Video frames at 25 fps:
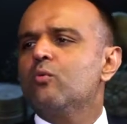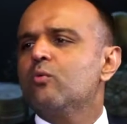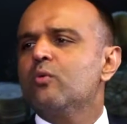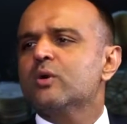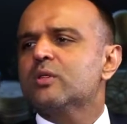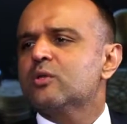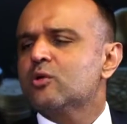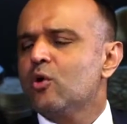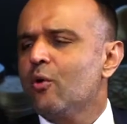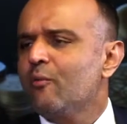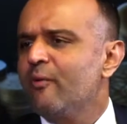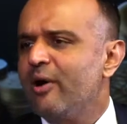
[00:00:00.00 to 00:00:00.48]

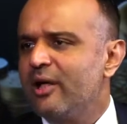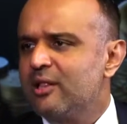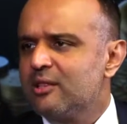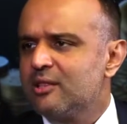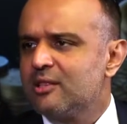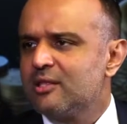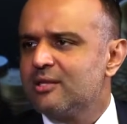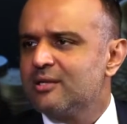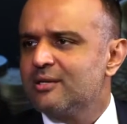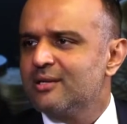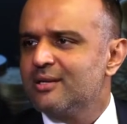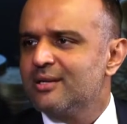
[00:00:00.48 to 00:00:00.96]
with your
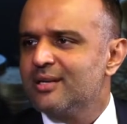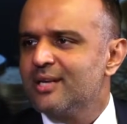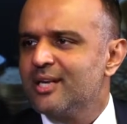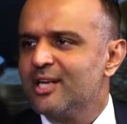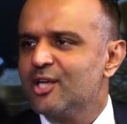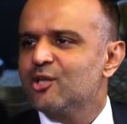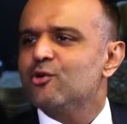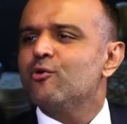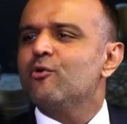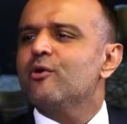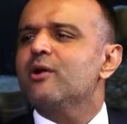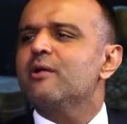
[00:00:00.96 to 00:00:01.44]
wealth,
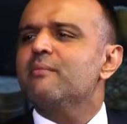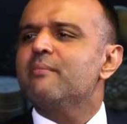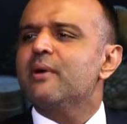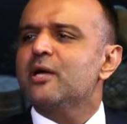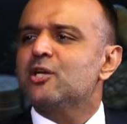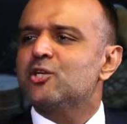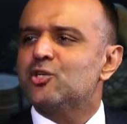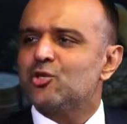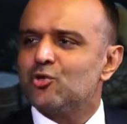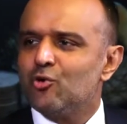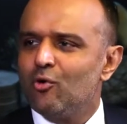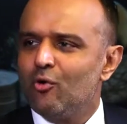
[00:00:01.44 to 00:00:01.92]
you want to
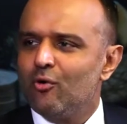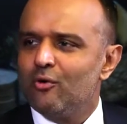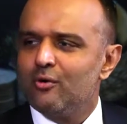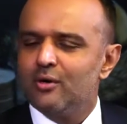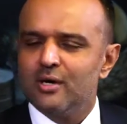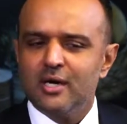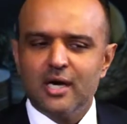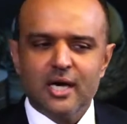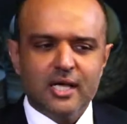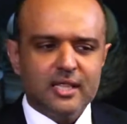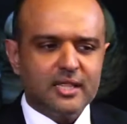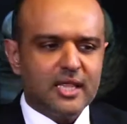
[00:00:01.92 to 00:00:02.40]
make sure
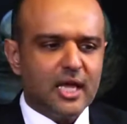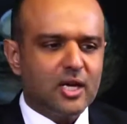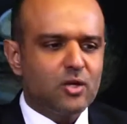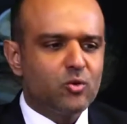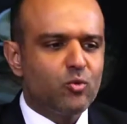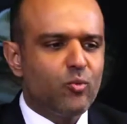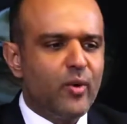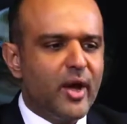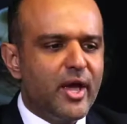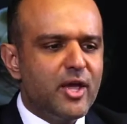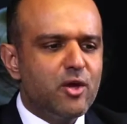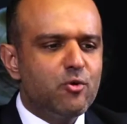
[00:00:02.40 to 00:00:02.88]

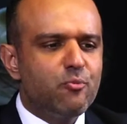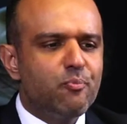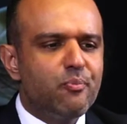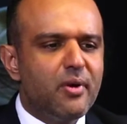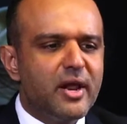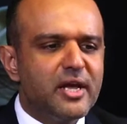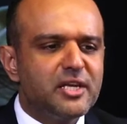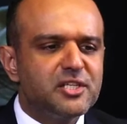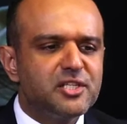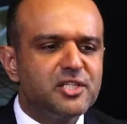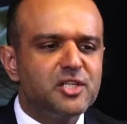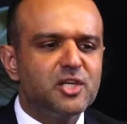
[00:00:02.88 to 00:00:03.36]
that where you're
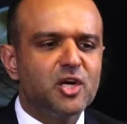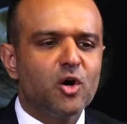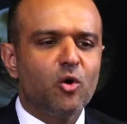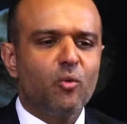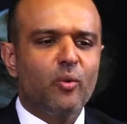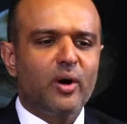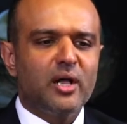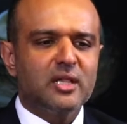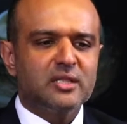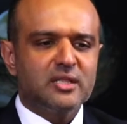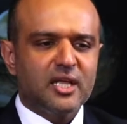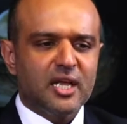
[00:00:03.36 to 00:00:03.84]
placing your
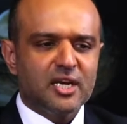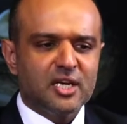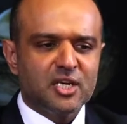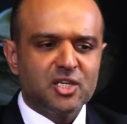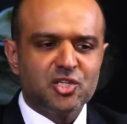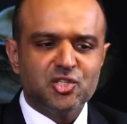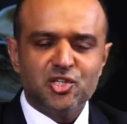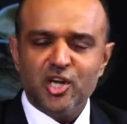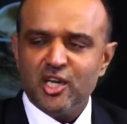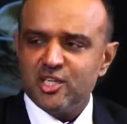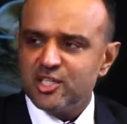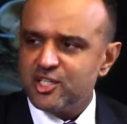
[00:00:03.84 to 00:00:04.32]
wealth and
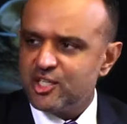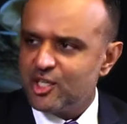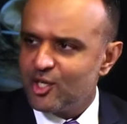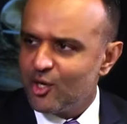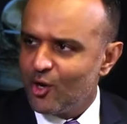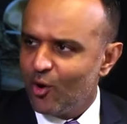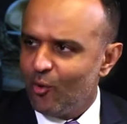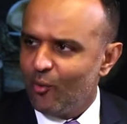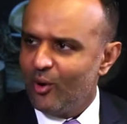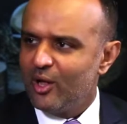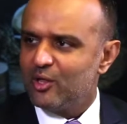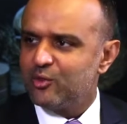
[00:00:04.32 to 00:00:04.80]
entrusting
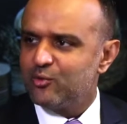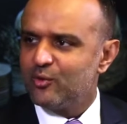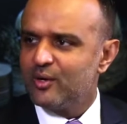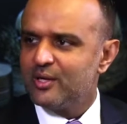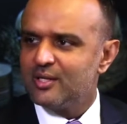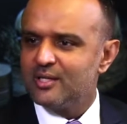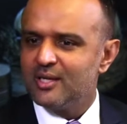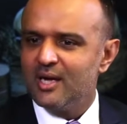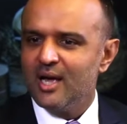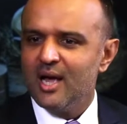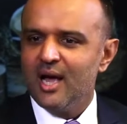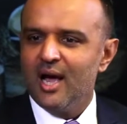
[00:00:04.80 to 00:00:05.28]
your wealth
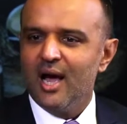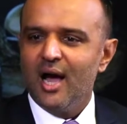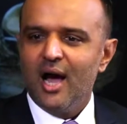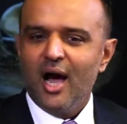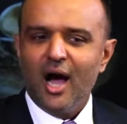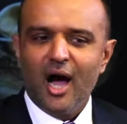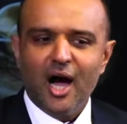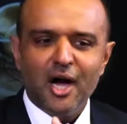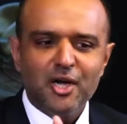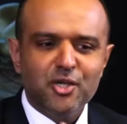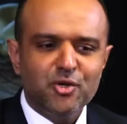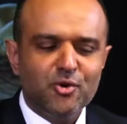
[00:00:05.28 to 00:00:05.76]
with,
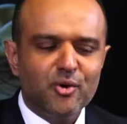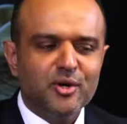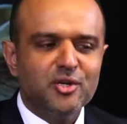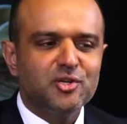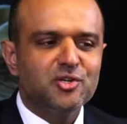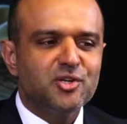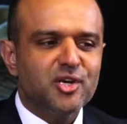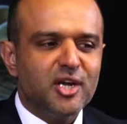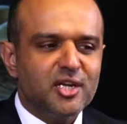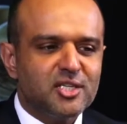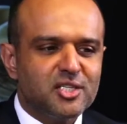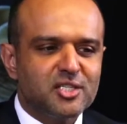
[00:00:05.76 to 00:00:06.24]
are you
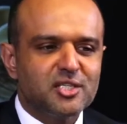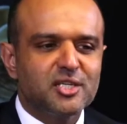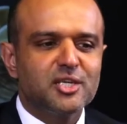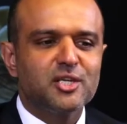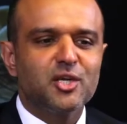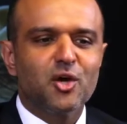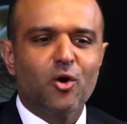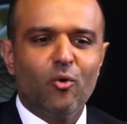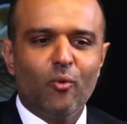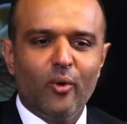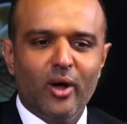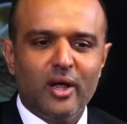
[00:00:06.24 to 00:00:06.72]
entrusting
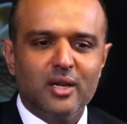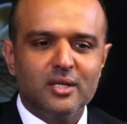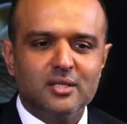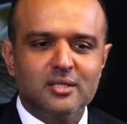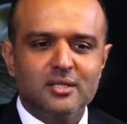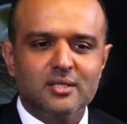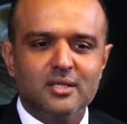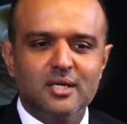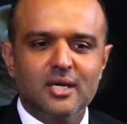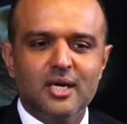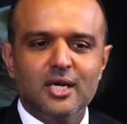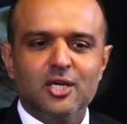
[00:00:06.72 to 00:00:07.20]
your
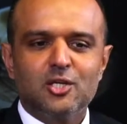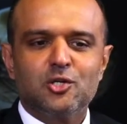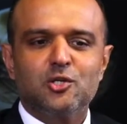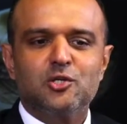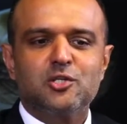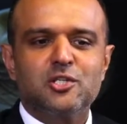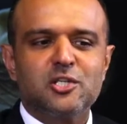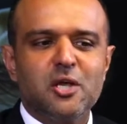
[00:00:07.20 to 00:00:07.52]
wealth to